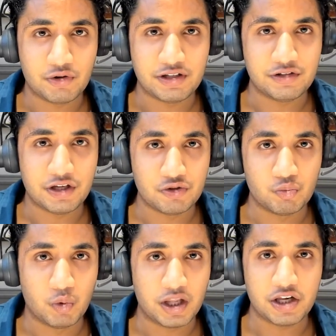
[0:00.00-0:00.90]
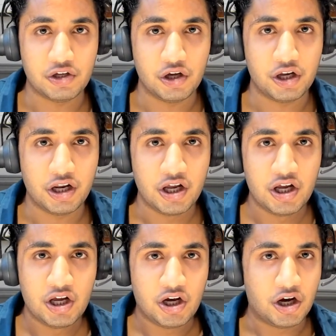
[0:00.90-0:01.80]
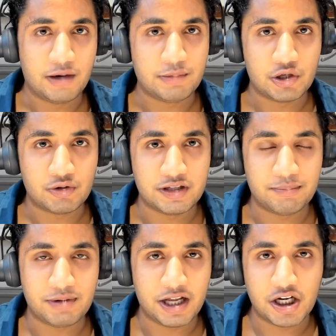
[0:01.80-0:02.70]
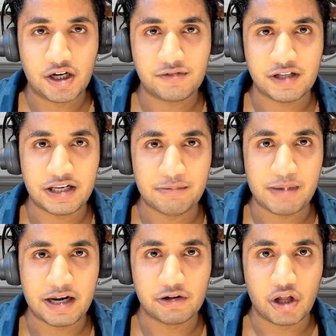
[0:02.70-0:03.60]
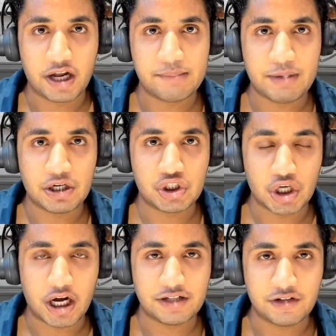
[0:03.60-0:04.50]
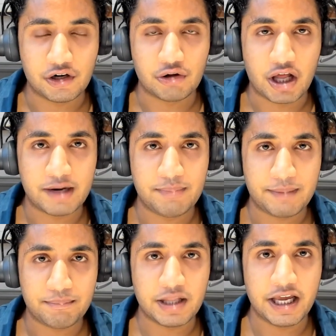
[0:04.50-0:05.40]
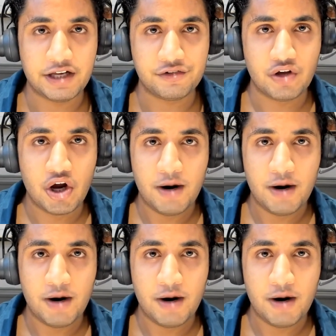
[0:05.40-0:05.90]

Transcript: He's really good, in the playoffs, and he made a lot of big shots and a lot of big plays.